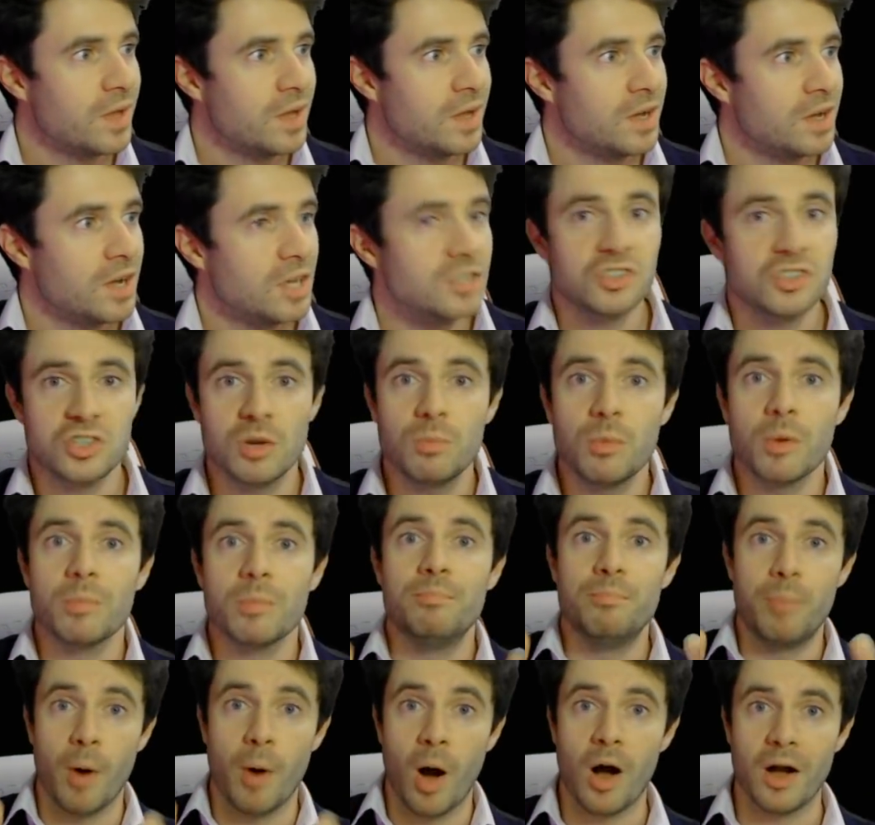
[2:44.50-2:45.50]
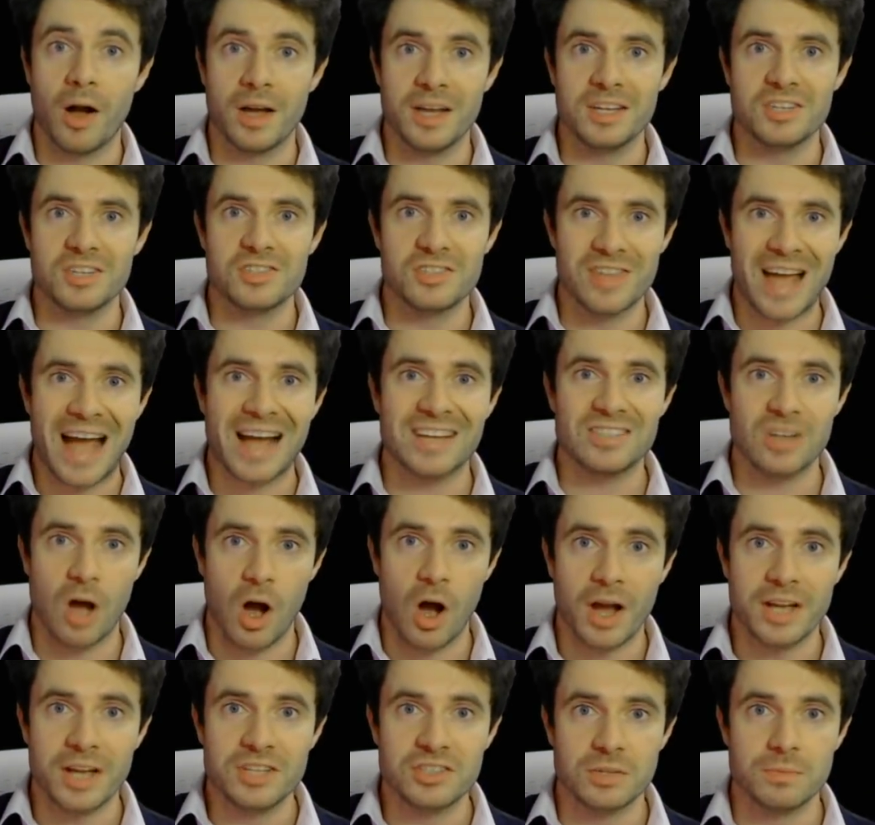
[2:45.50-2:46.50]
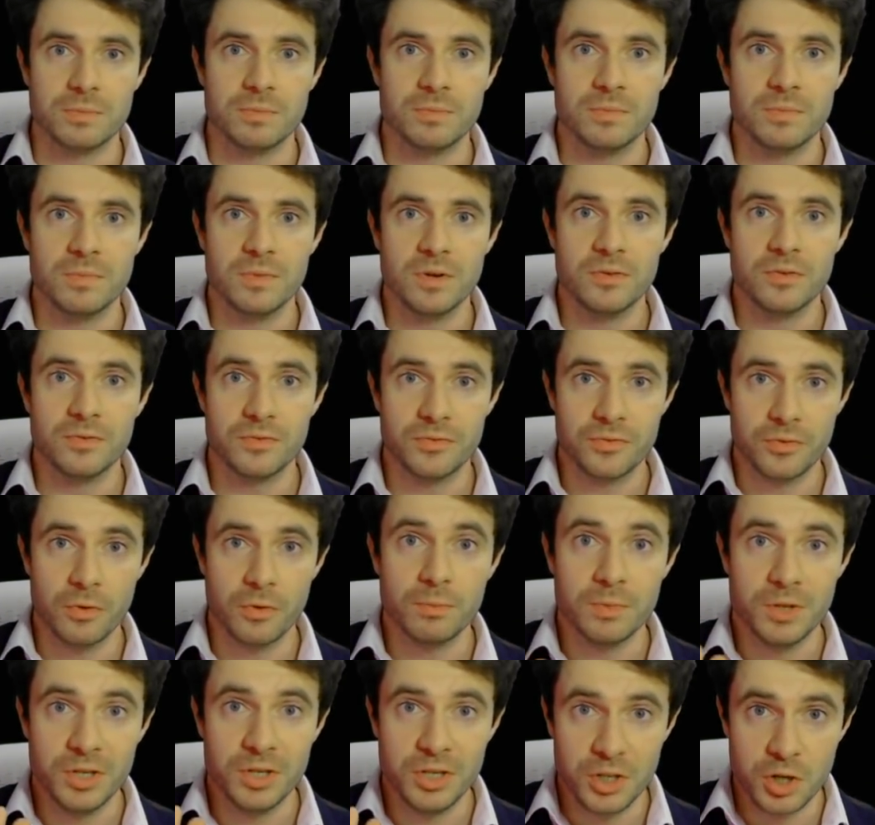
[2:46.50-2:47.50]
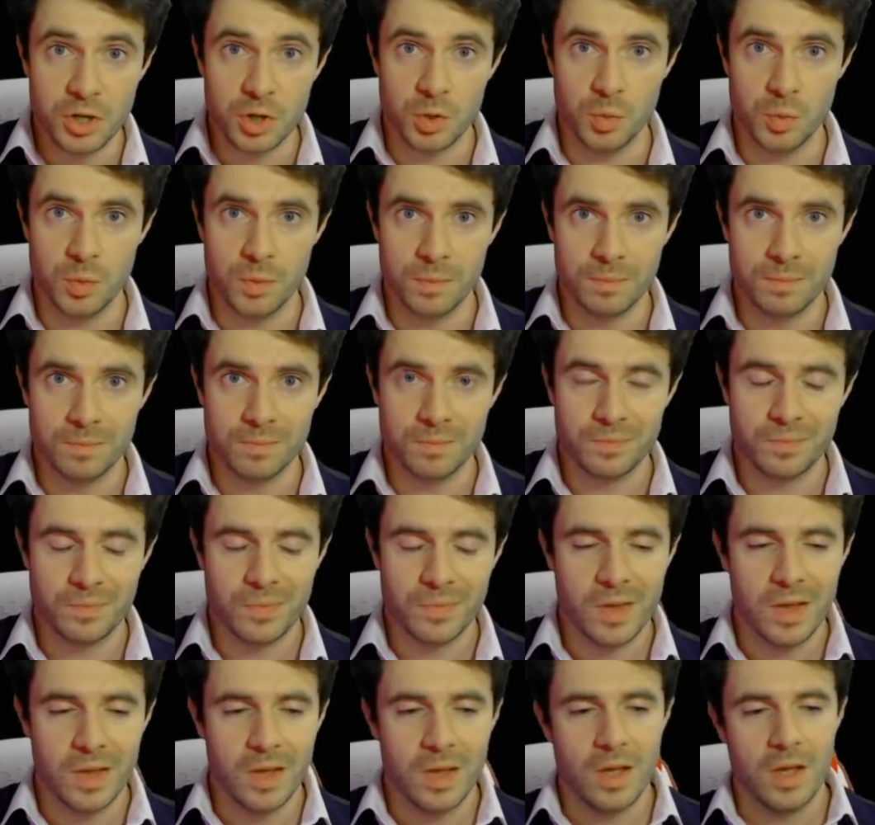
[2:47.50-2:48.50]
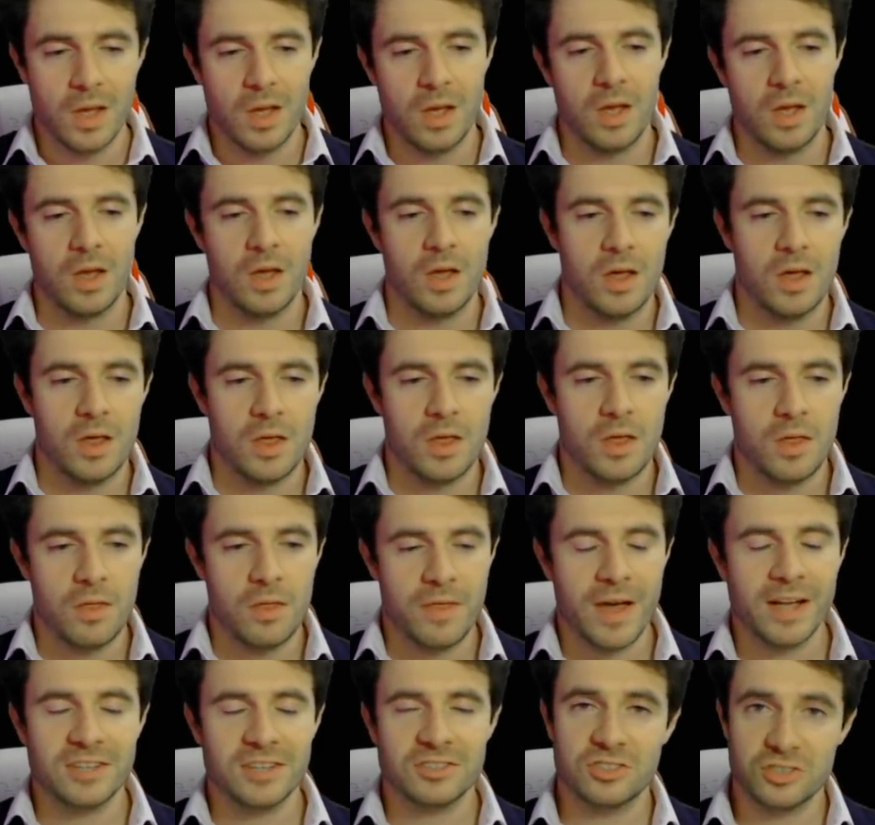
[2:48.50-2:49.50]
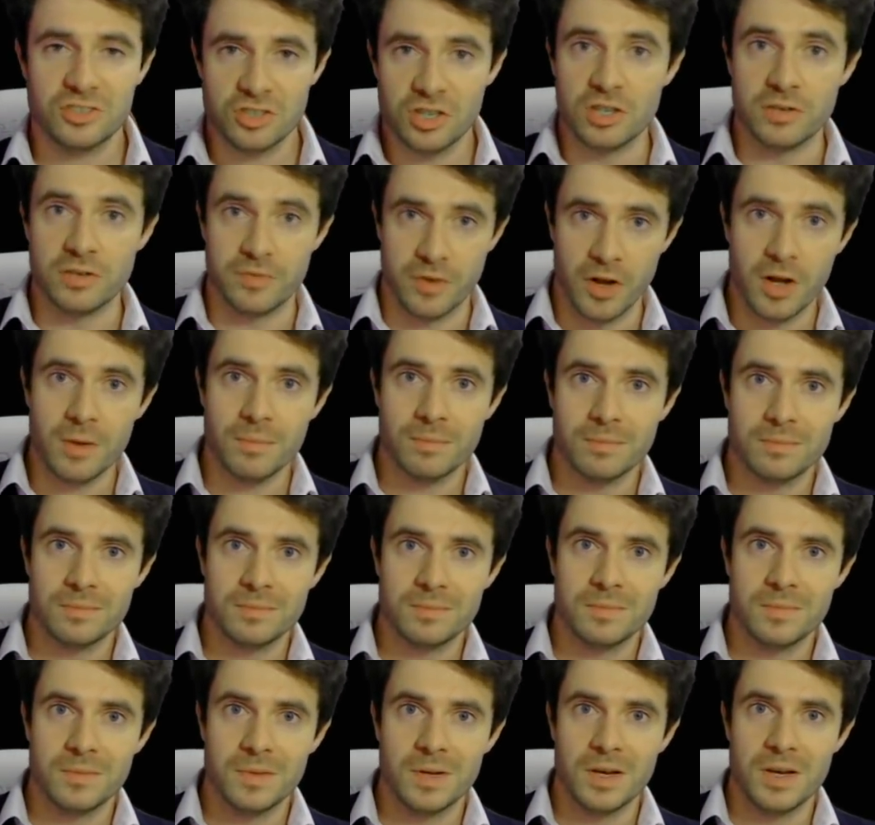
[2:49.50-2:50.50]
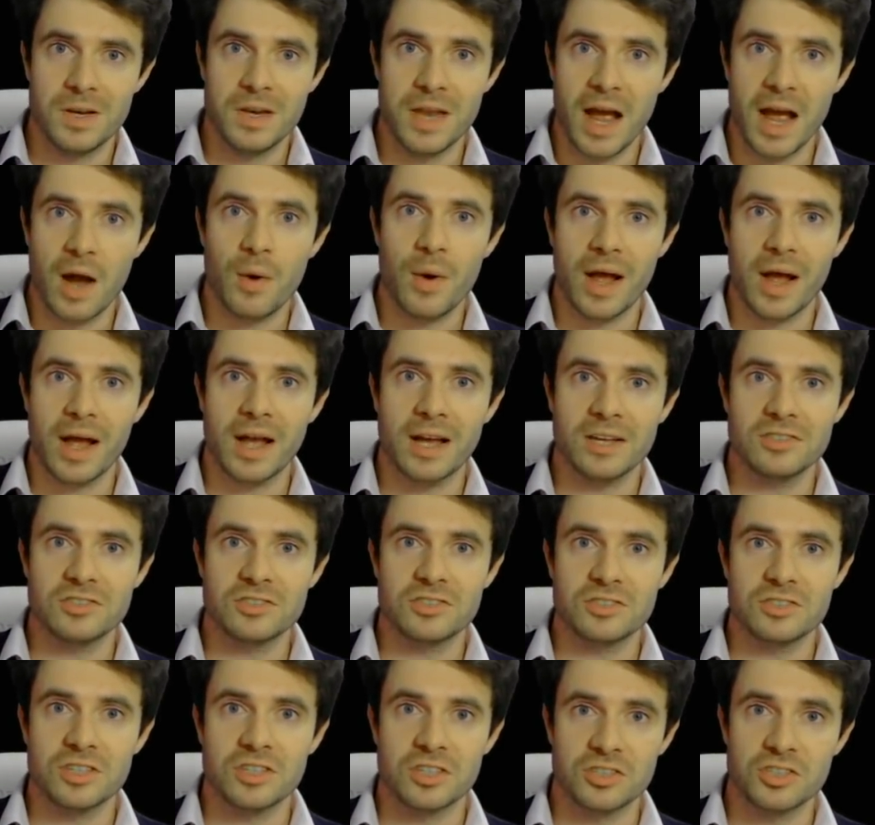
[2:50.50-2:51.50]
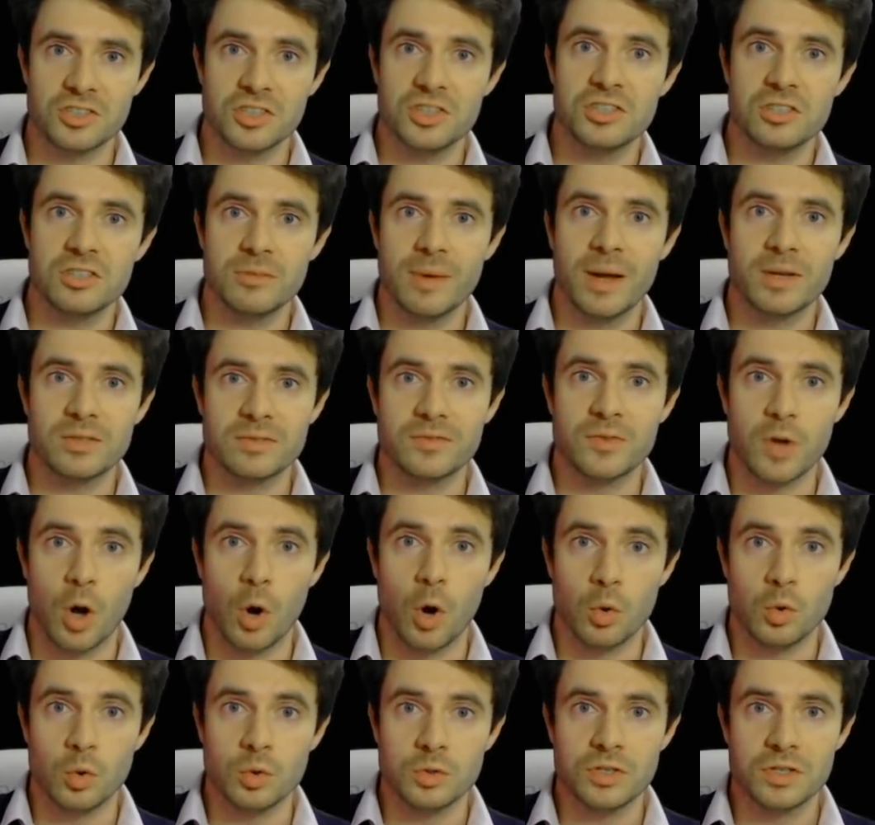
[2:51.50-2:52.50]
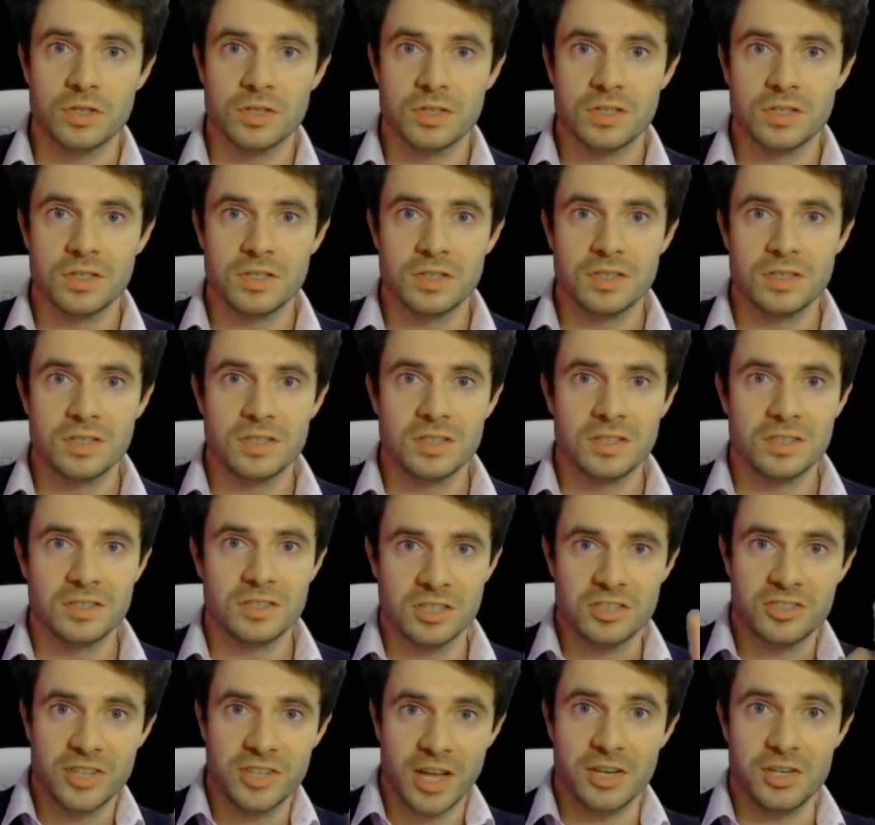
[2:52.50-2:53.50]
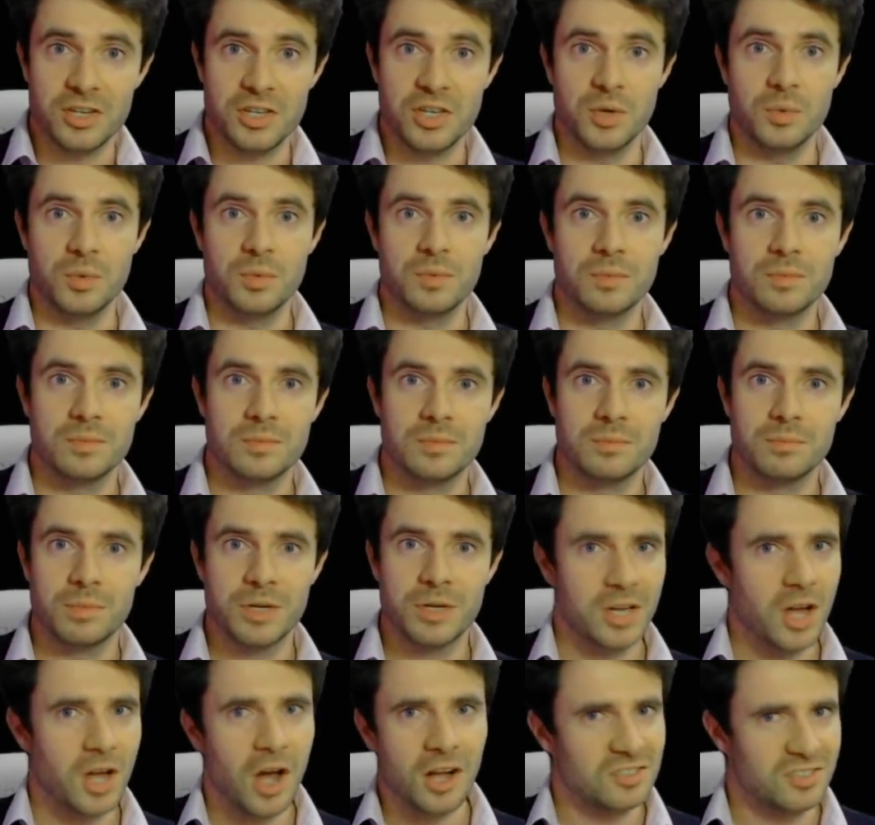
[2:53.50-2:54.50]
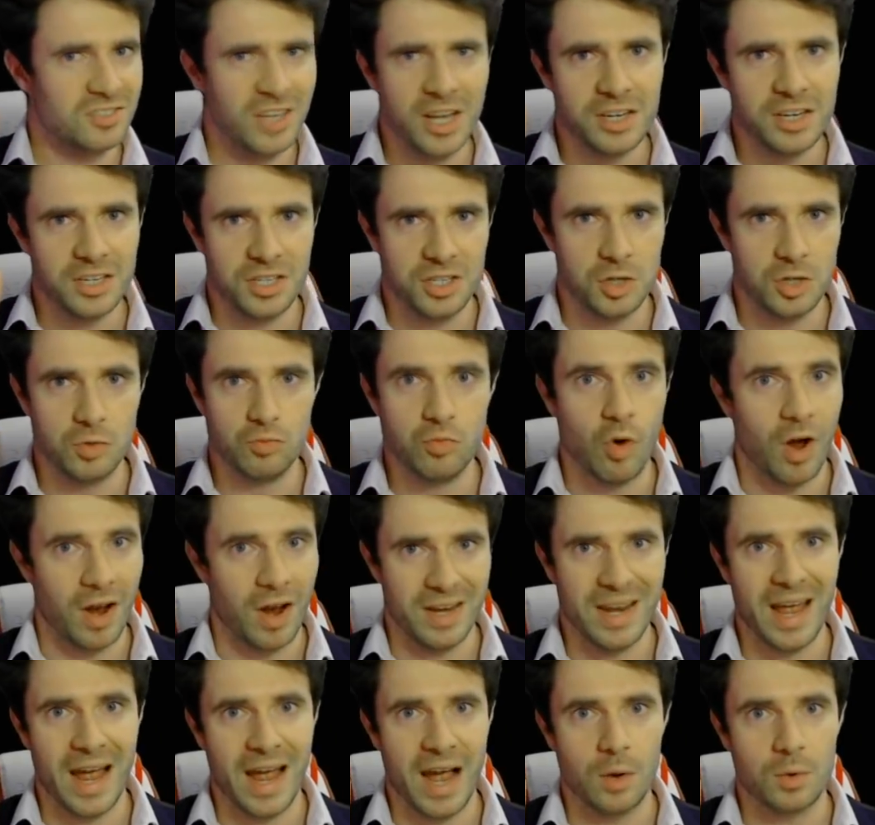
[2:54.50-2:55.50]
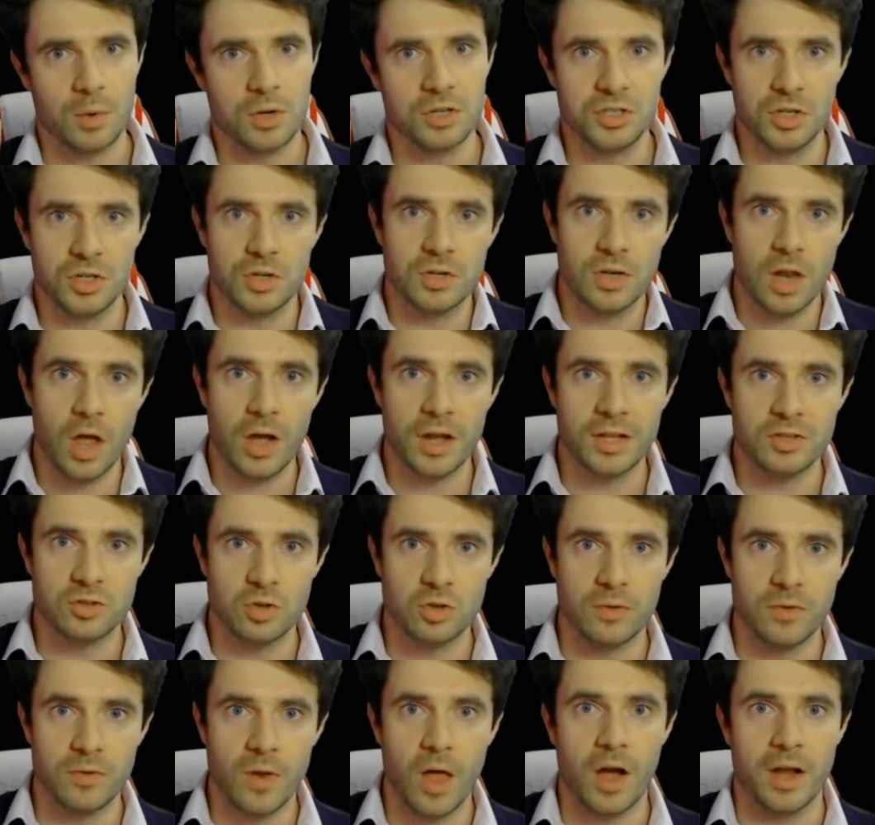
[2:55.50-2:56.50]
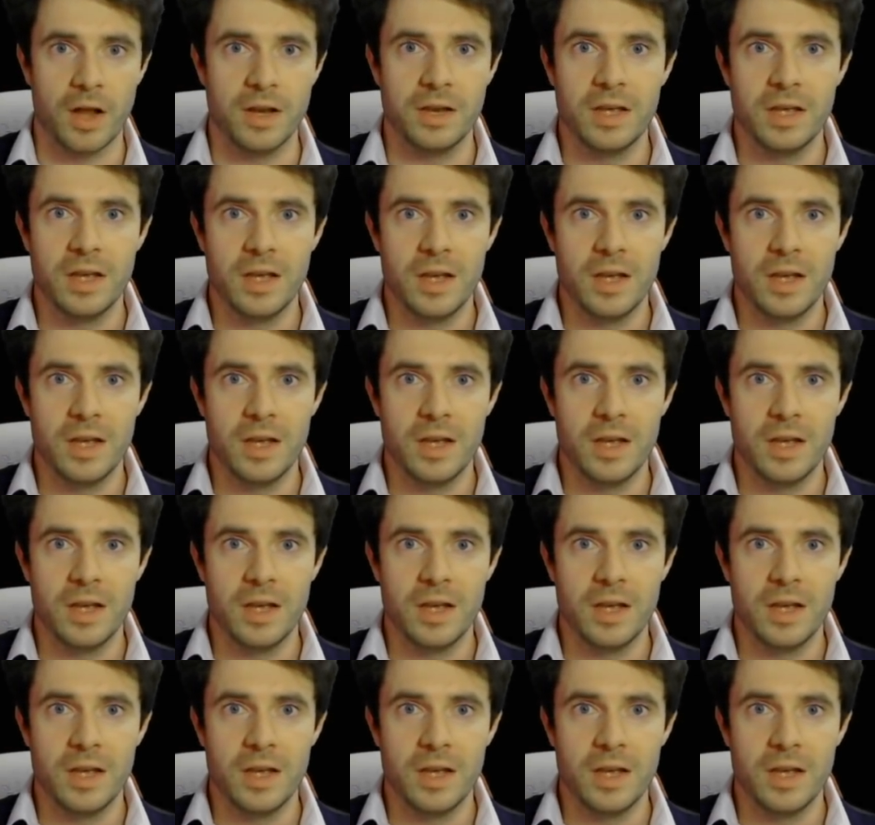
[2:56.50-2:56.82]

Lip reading: And someone buys that item from you. That server now has a certain amount of gold to send you. But it can't send it you right now because your client's offline.